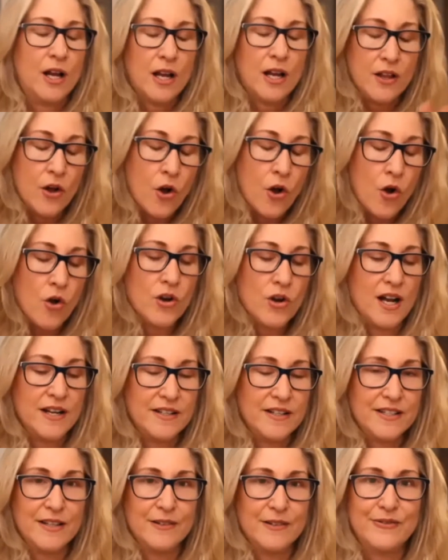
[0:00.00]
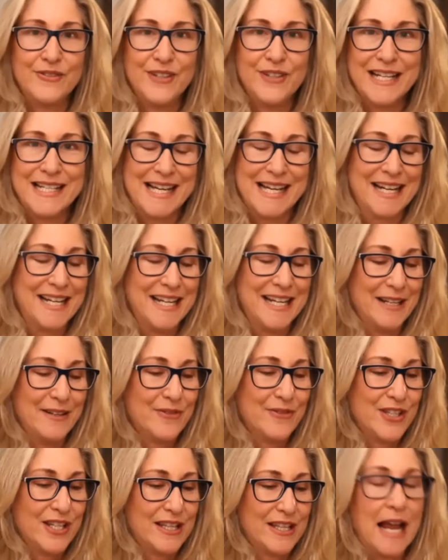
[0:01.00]
all kinds of
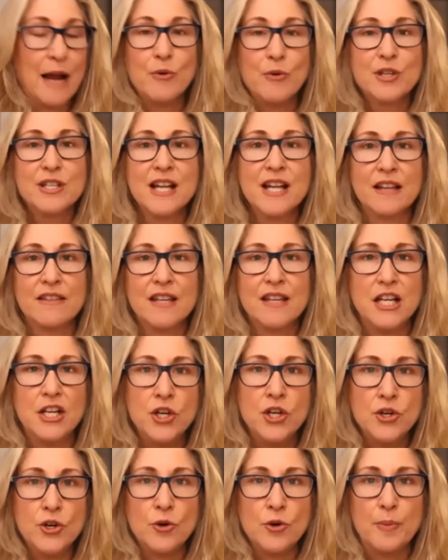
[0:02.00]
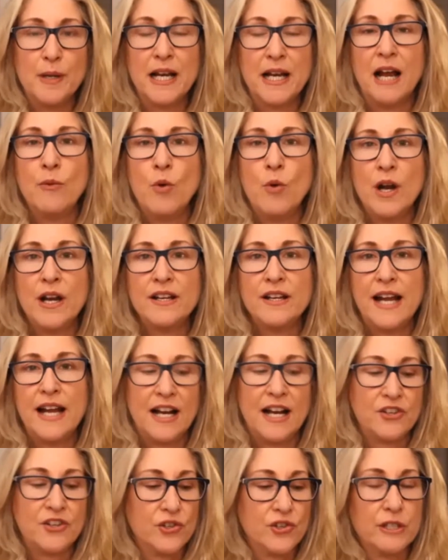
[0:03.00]
executives. That was nothing new, but I wanted to
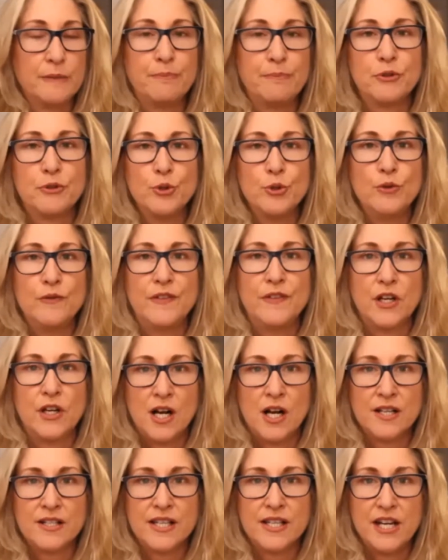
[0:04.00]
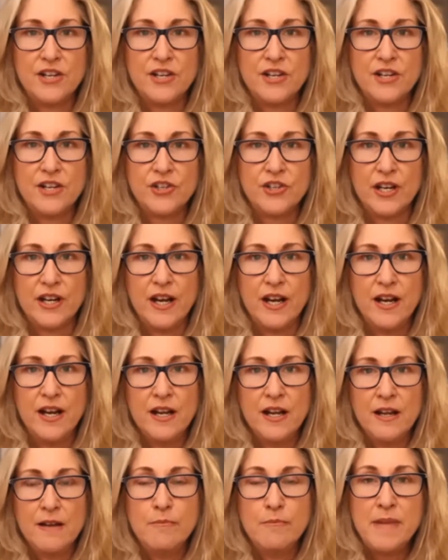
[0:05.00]
actually prove the causation,
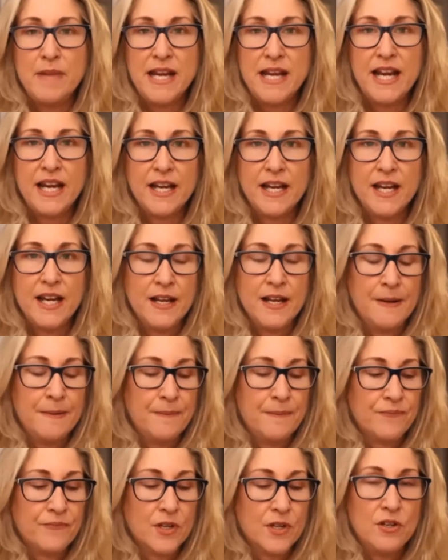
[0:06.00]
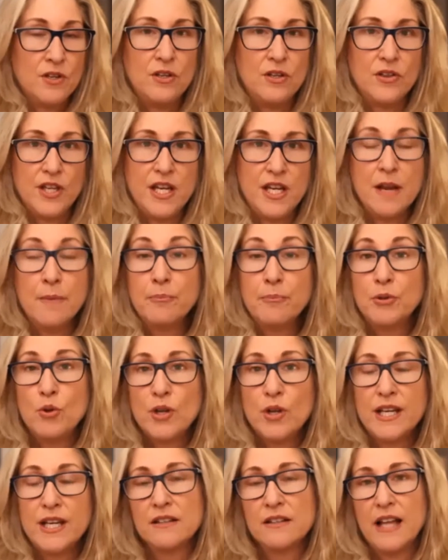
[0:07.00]
meaning the
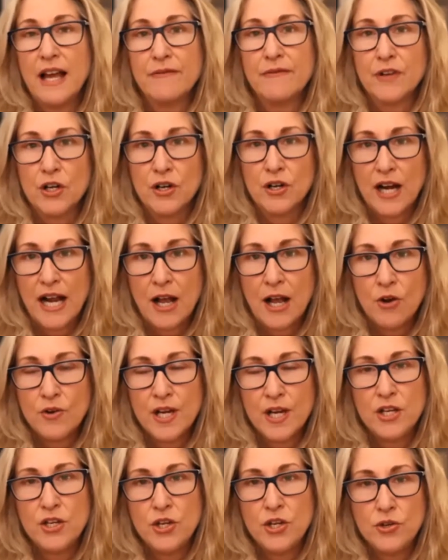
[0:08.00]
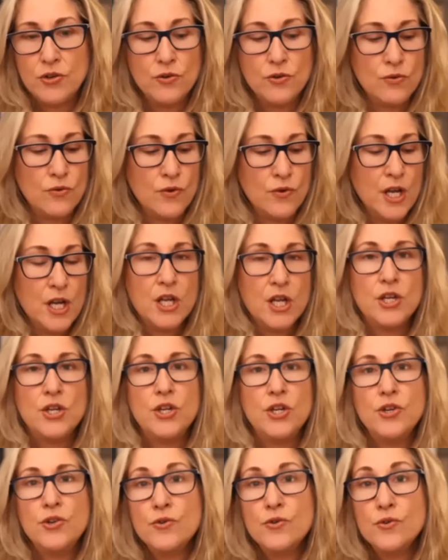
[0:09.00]
employee lever. How can you
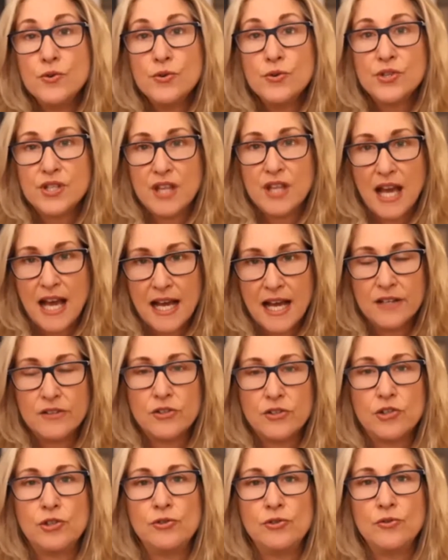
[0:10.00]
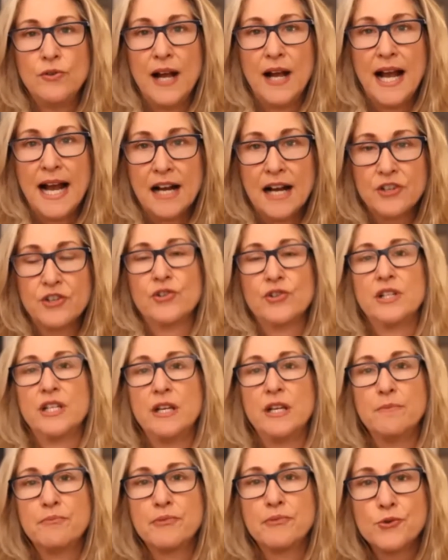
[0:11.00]
use that to
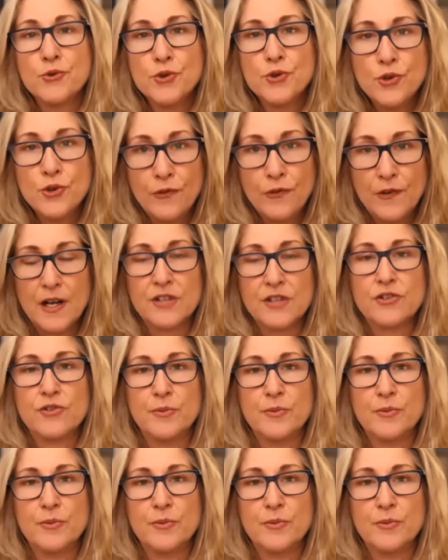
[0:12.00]
actually improve customer